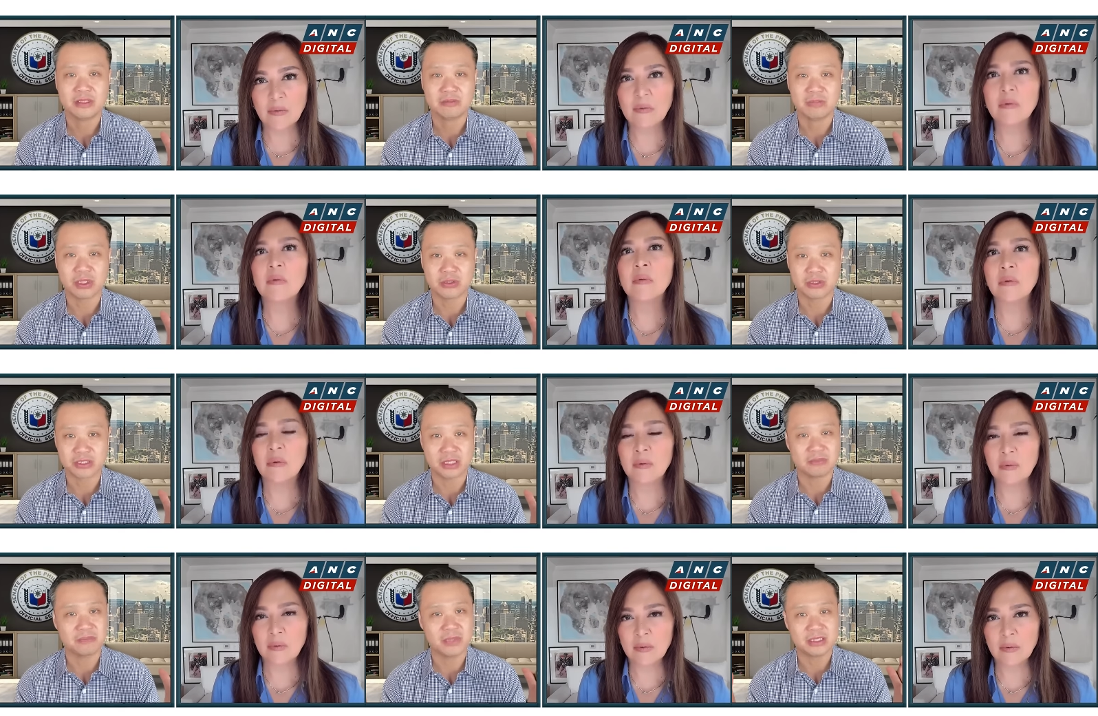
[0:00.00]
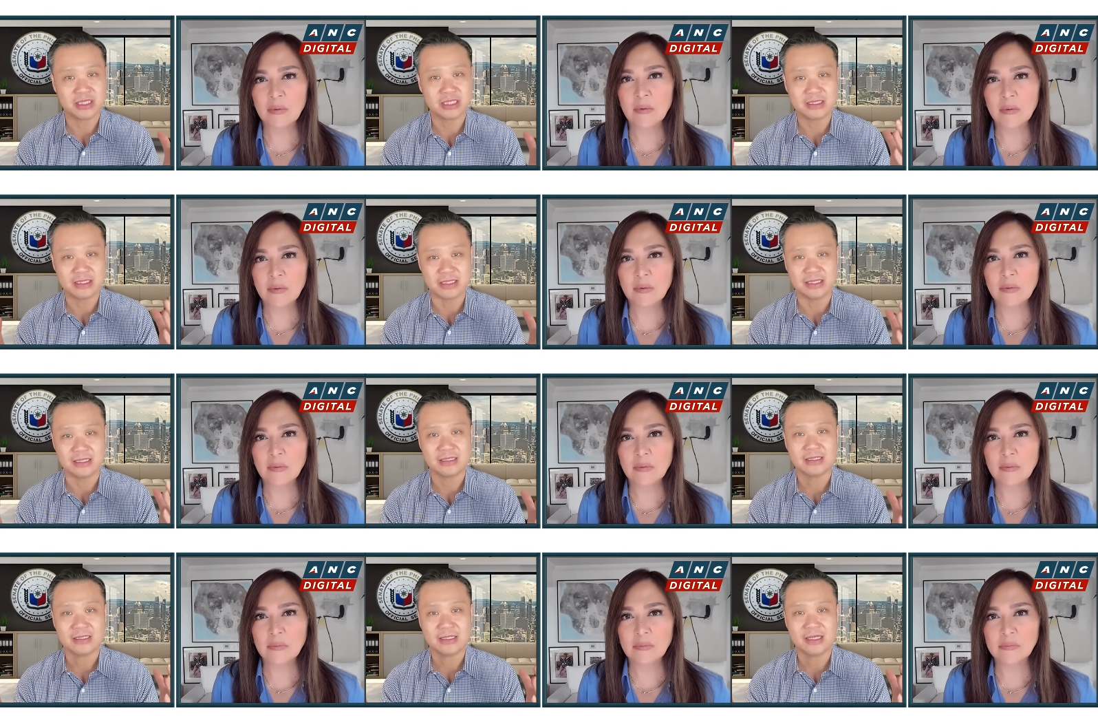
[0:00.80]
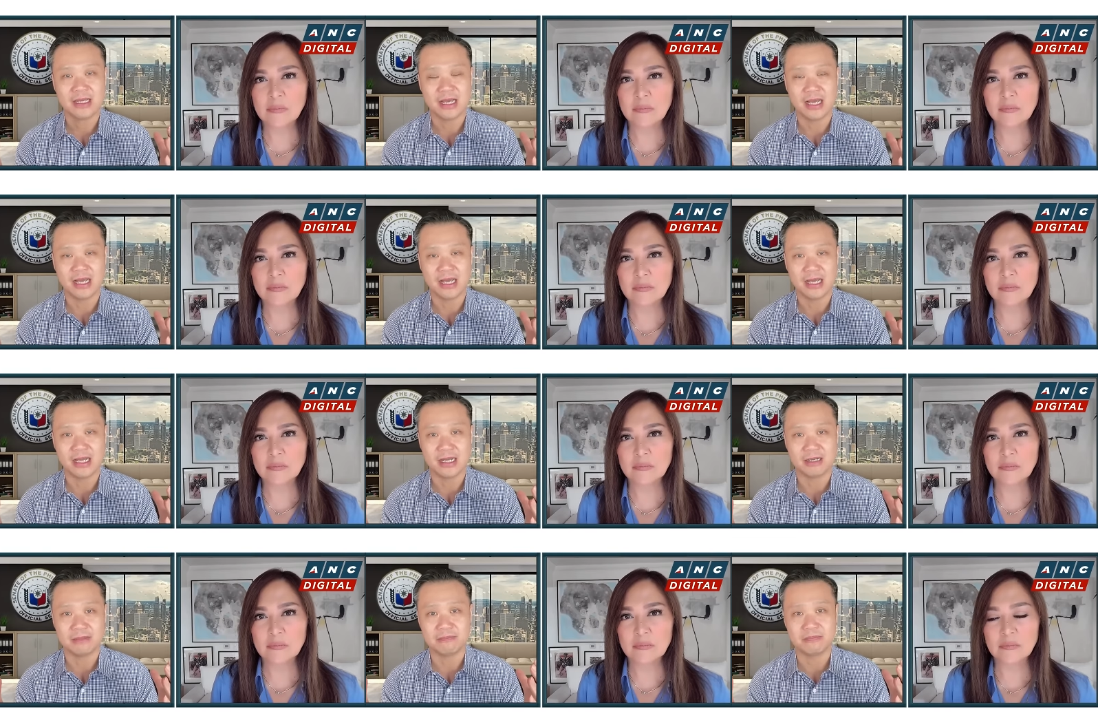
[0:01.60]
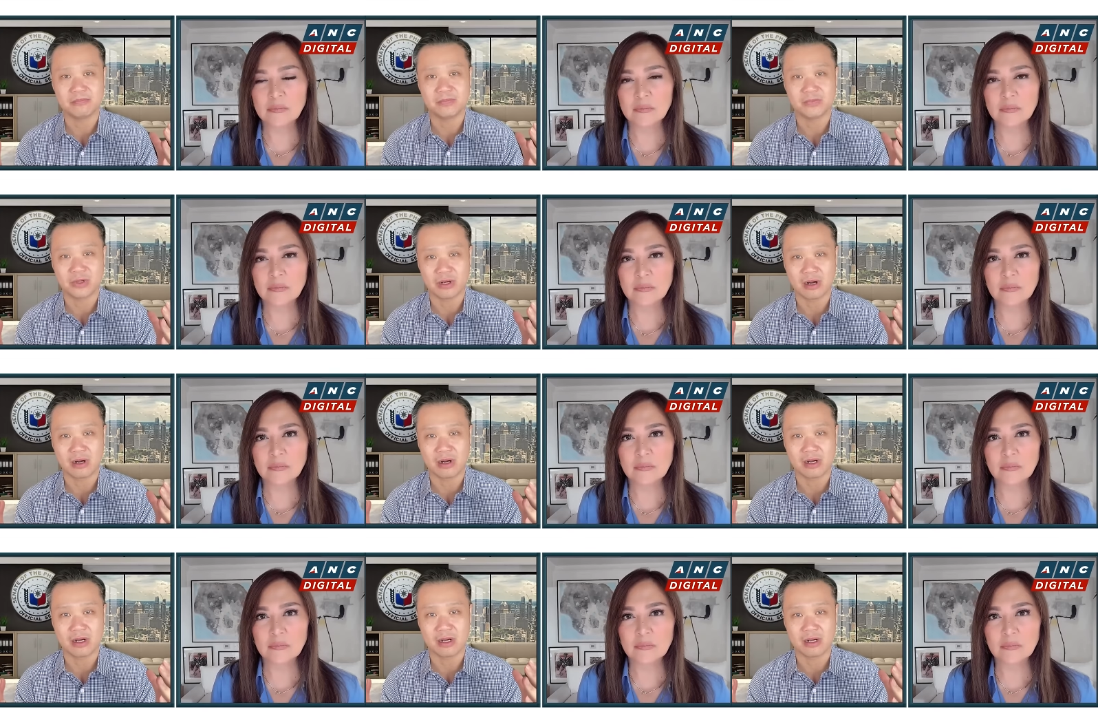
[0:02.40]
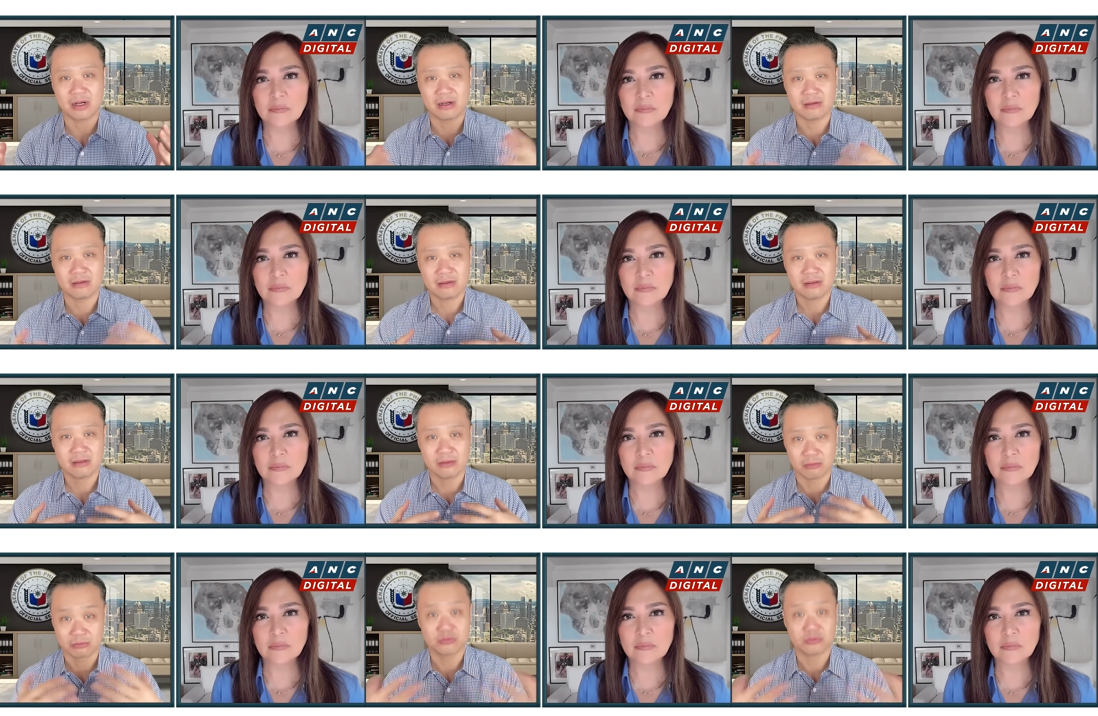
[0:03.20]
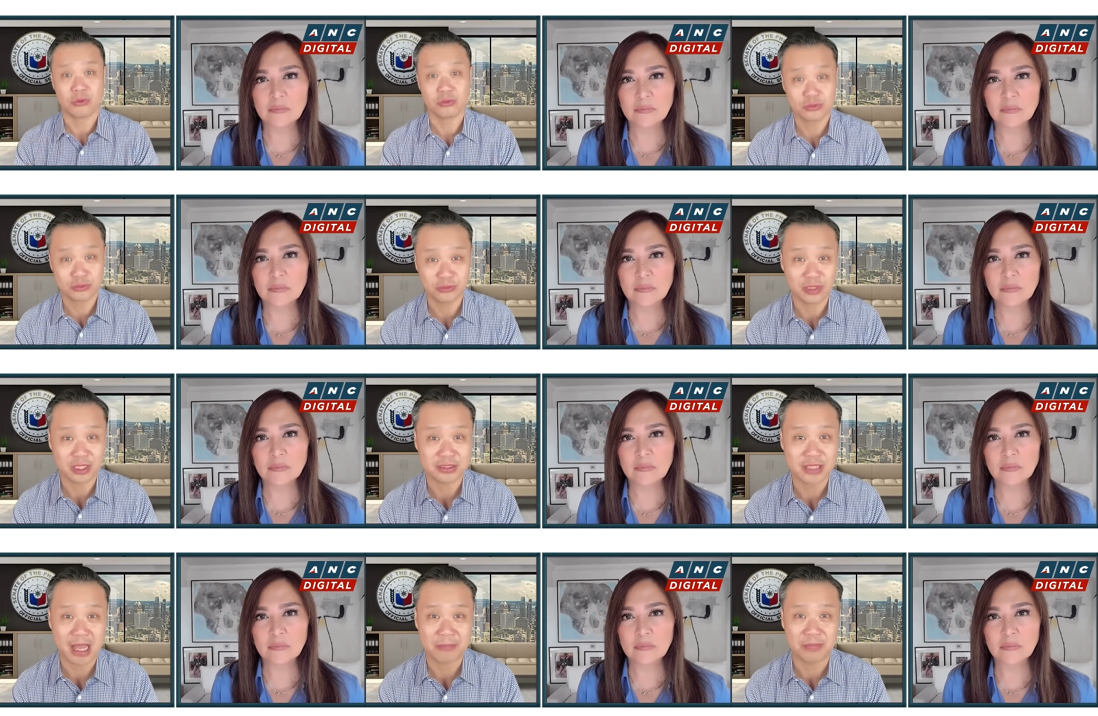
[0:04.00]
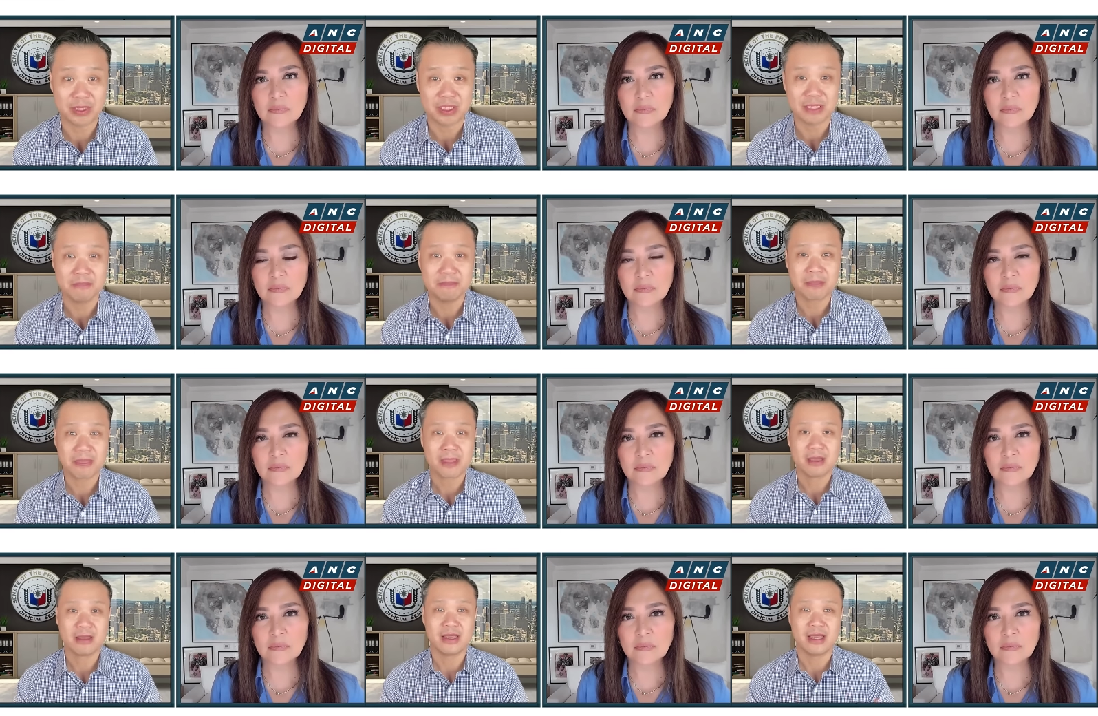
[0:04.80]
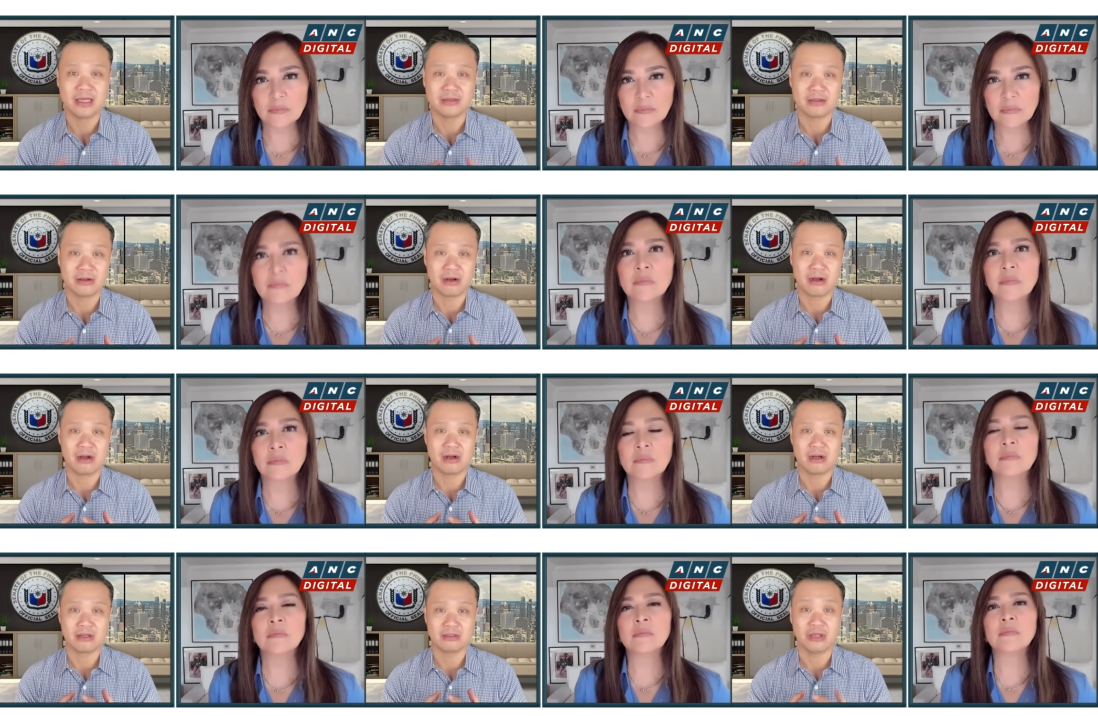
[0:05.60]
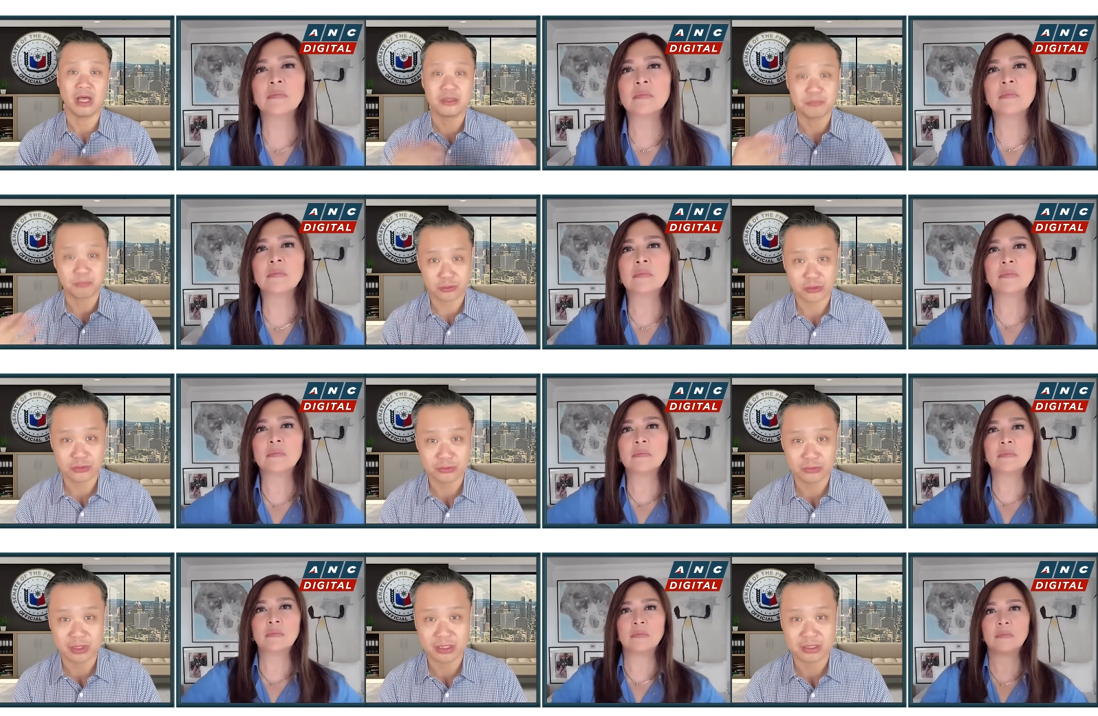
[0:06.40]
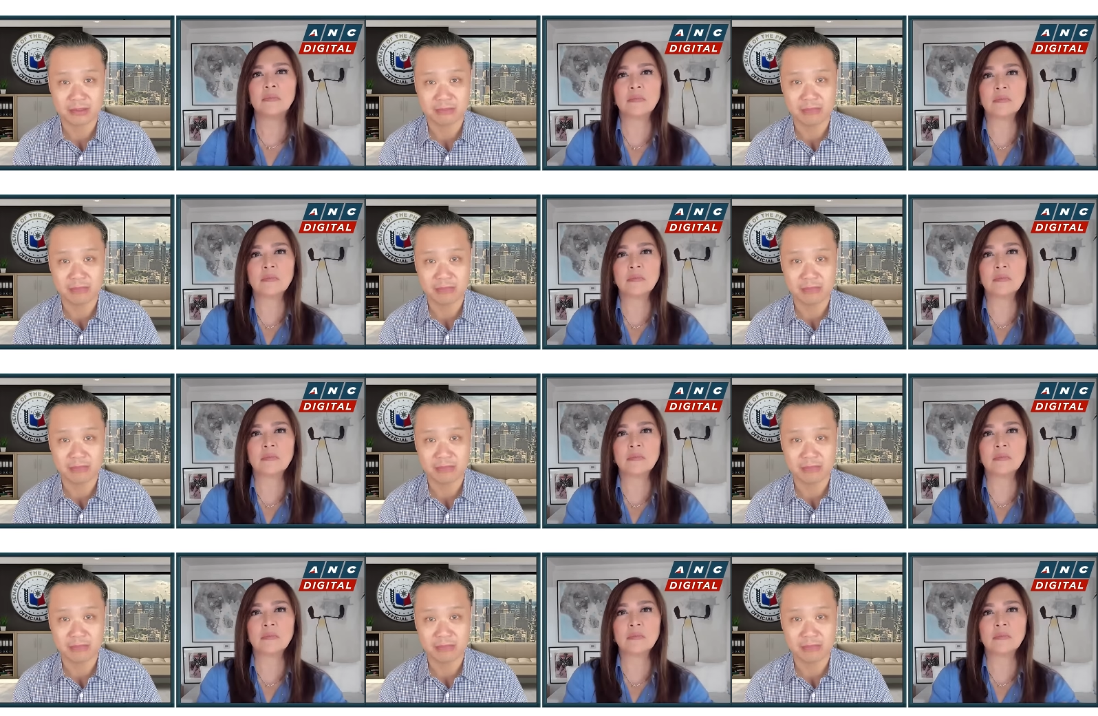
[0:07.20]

Speaker 1: because admittedly, there are school students happening and there are non-poor students